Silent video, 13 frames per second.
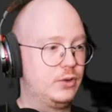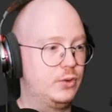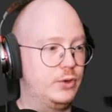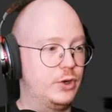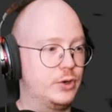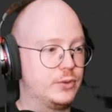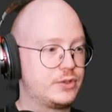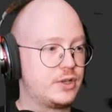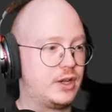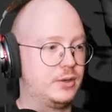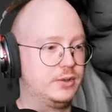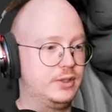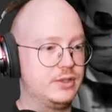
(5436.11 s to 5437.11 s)
who knows
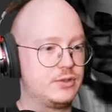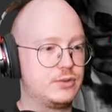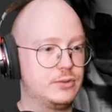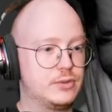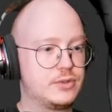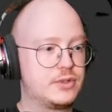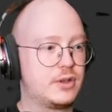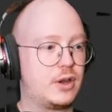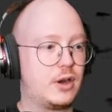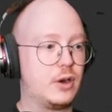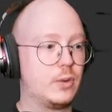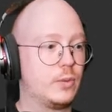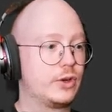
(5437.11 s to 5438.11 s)
how these tools
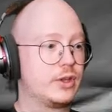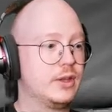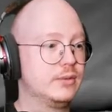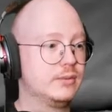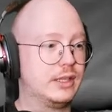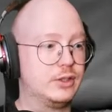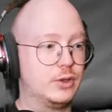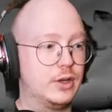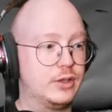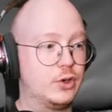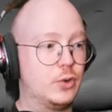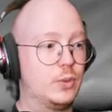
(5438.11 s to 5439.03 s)
are working and go and go